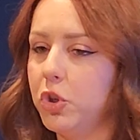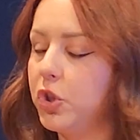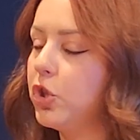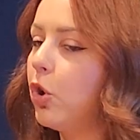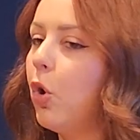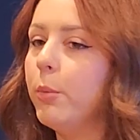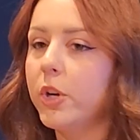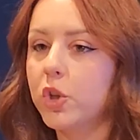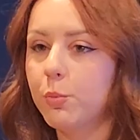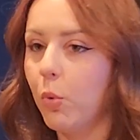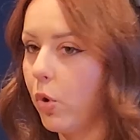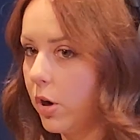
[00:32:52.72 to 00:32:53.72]
There's so
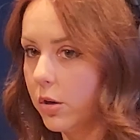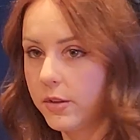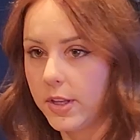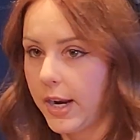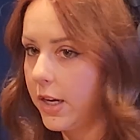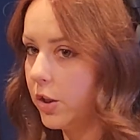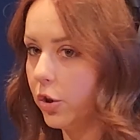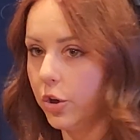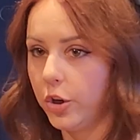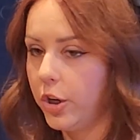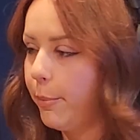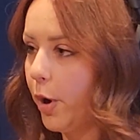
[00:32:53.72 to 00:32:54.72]
much more that I can
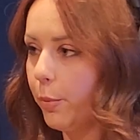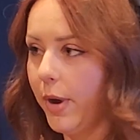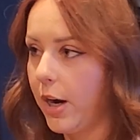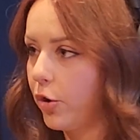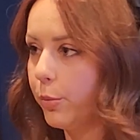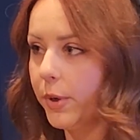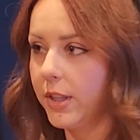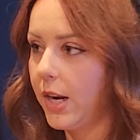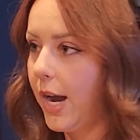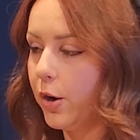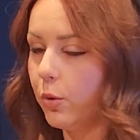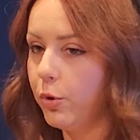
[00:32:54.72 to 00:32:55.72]
learn about pet grooming that
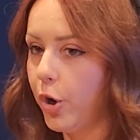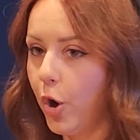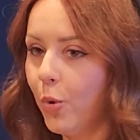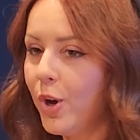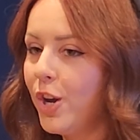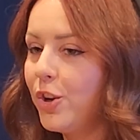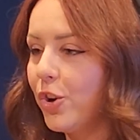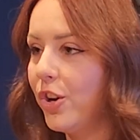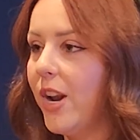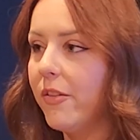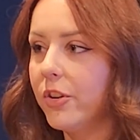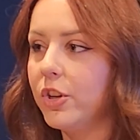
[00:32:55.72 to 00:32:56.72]
I don't know. You're
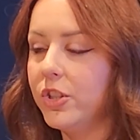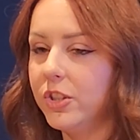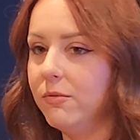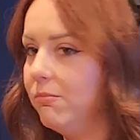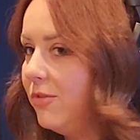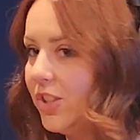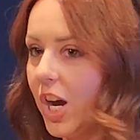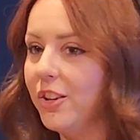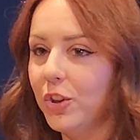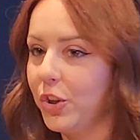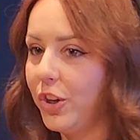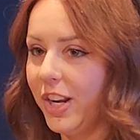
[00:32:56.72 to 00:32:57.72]
never
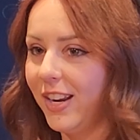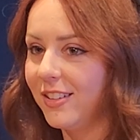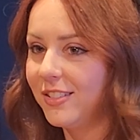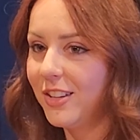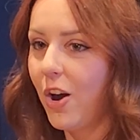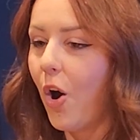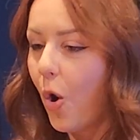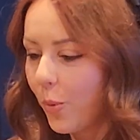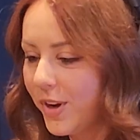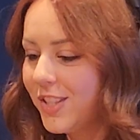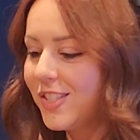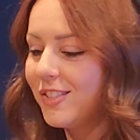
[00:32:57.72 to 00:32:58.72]
done learning.
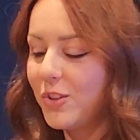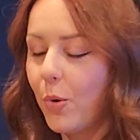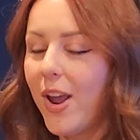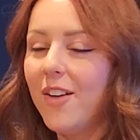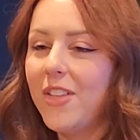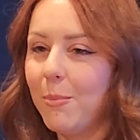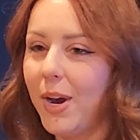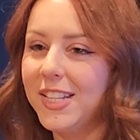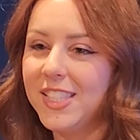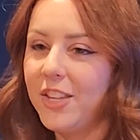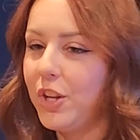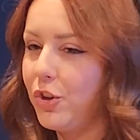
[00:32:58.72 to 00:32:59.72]
Always don't have that
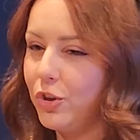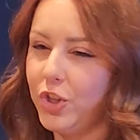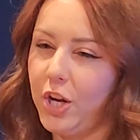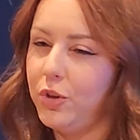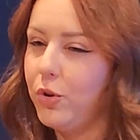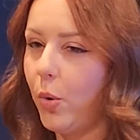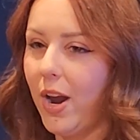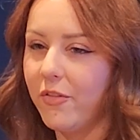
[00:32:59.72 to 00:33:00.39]
mindset that you're done, you know